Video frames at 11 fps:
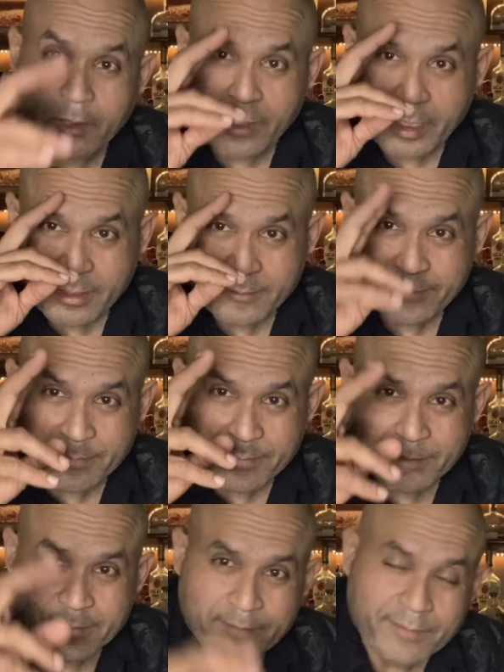Okay,
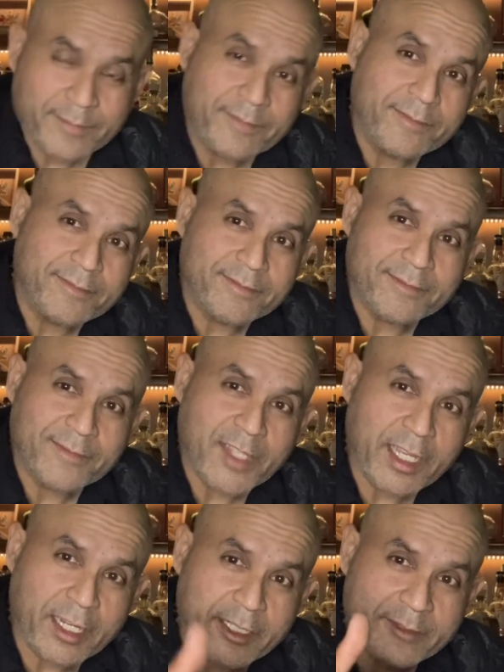
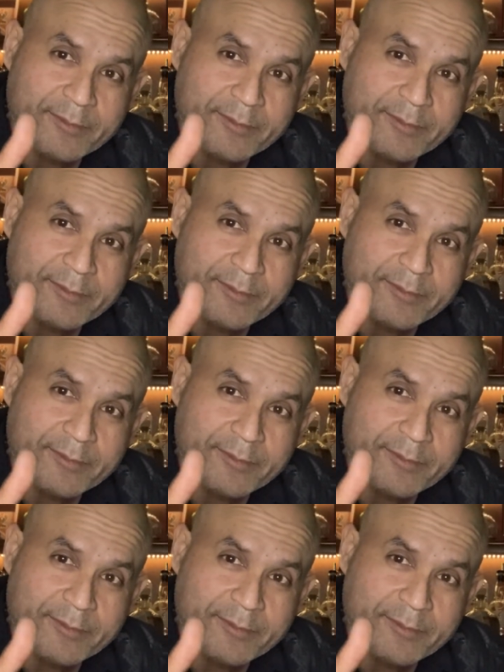take care.